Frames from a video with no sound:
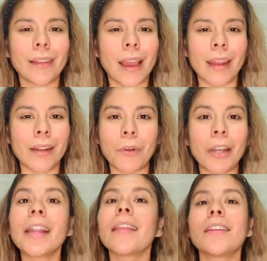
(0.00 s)
I didn't want
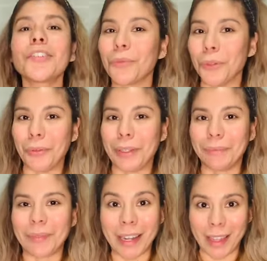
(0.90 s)
anything to ruin
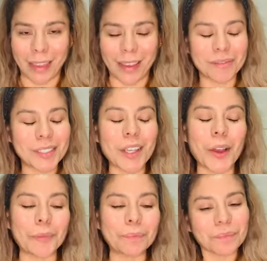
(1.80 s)
anything. So,